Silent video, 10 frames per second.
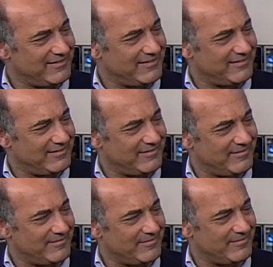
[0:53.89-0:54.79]

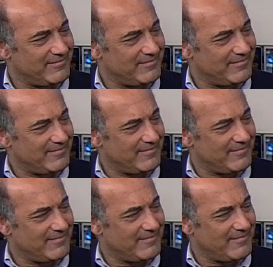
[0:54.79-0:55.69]

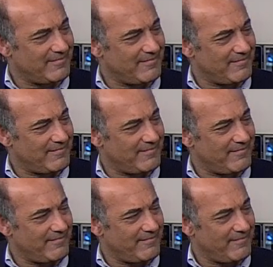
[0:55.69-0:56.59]

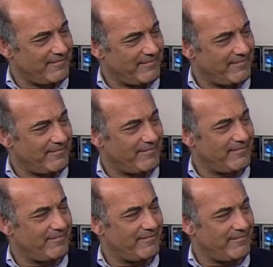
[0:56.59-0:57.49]
The person shown says nothing.